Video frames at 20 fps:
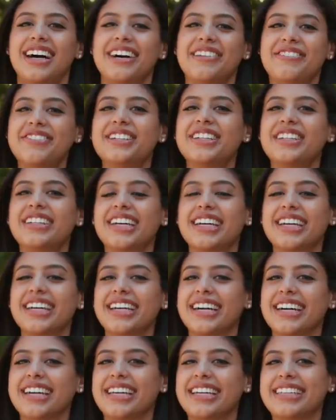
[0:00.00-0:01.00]
I feel like
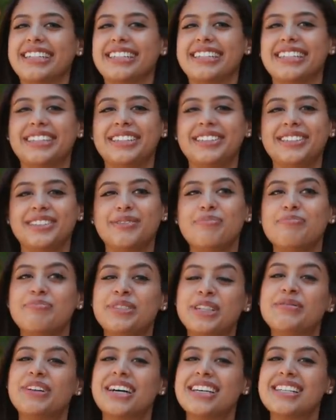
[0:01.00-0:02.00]
I can
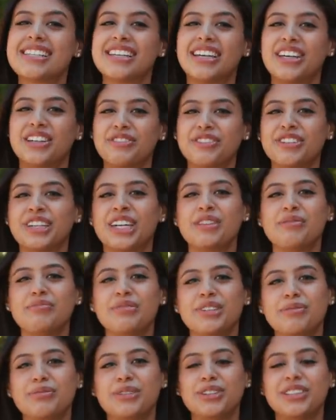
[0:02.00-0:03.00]
be myself around
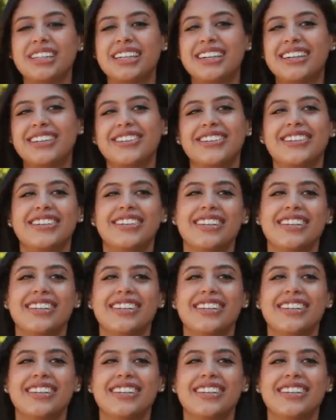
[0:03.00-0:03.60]
people now.